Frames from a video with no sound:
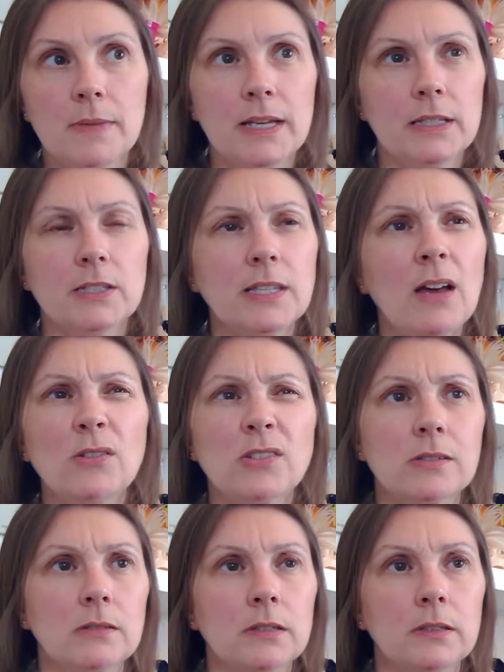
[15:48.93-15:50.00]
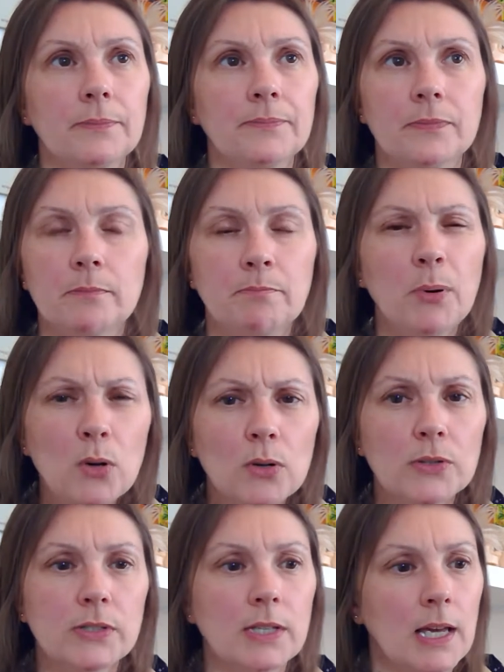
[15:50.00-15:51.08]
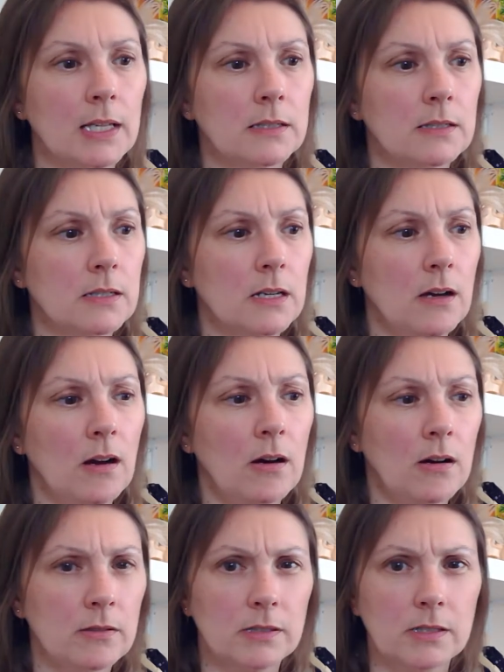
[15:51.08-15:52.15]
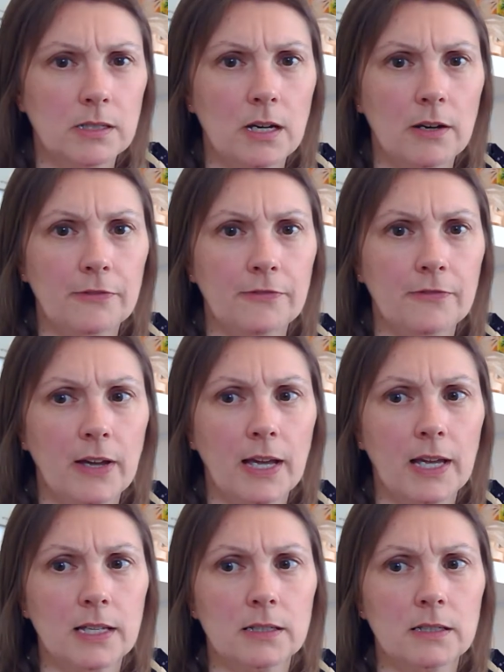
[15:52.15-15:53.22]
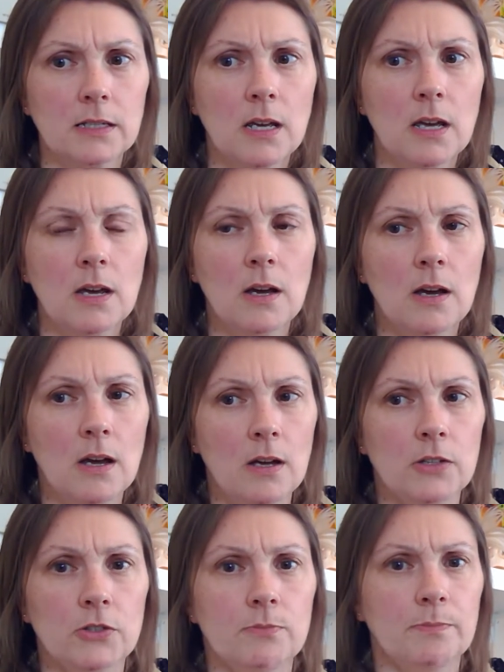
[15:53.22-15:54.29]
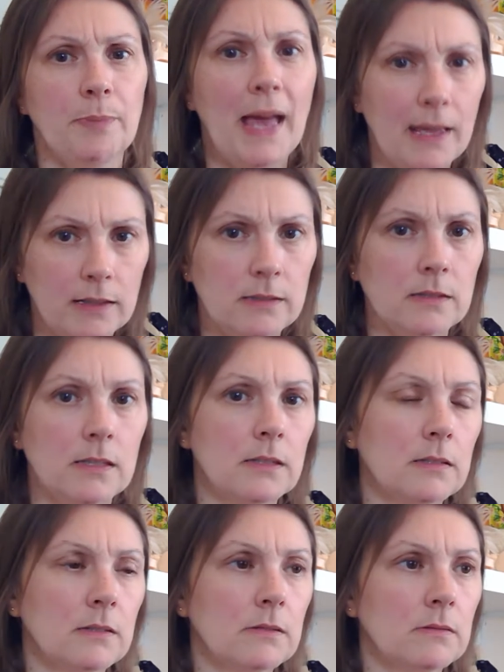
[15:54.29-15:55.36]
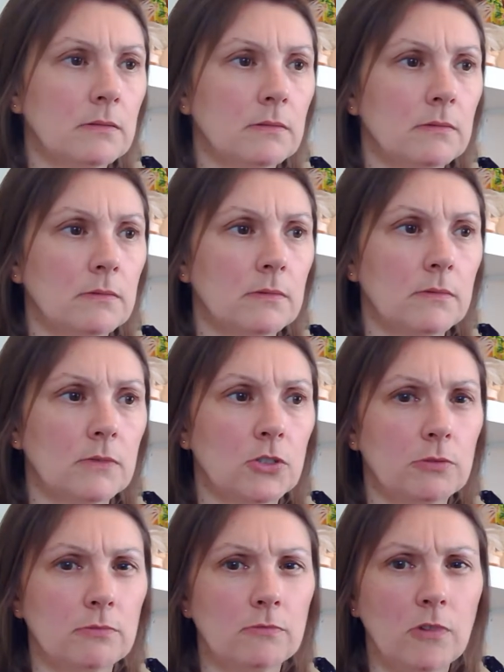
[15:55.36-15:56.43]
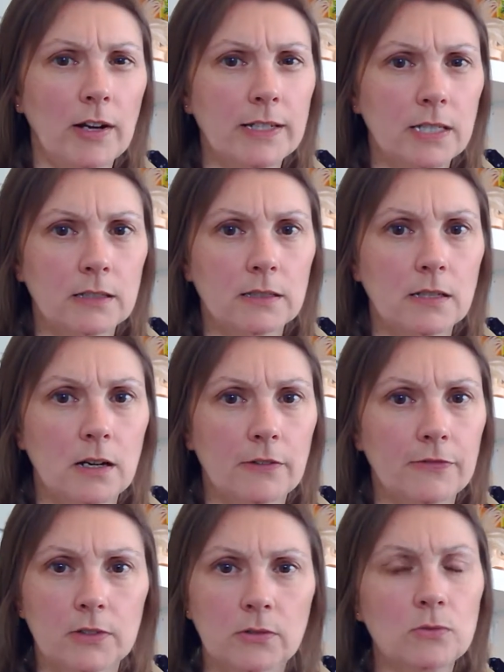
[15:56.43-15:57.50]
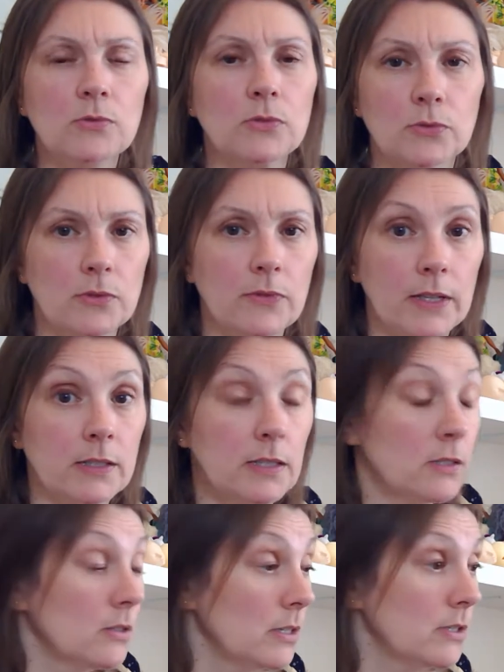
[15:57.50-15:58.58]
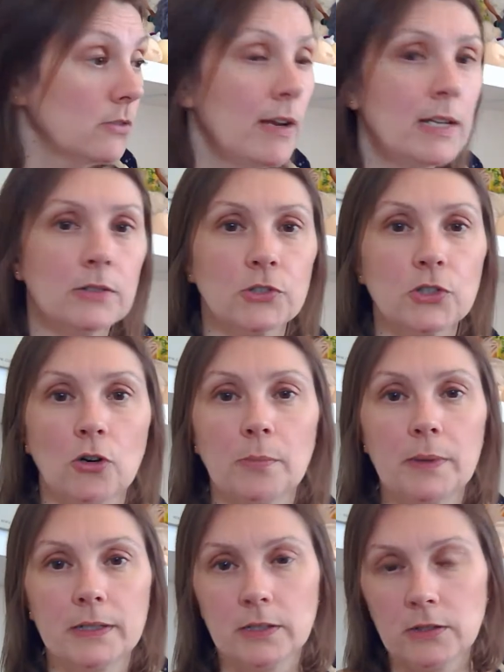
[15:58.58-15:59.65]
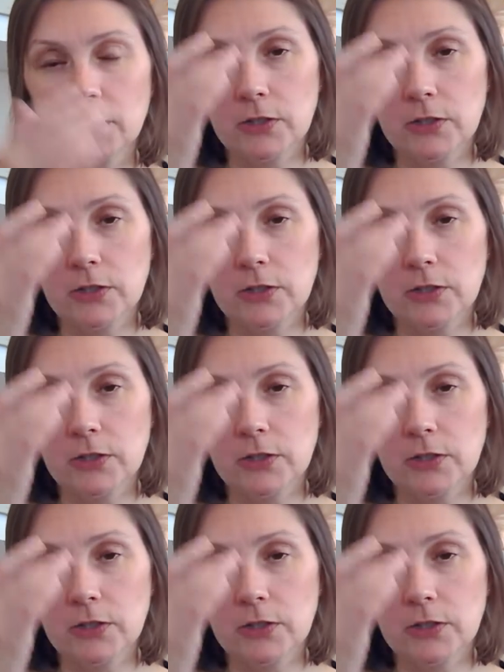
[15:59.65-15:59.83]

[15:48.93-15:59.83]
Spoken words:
it sells books and art stuff and pens and writing stuff and all sorts of things. It's a great little shop, and you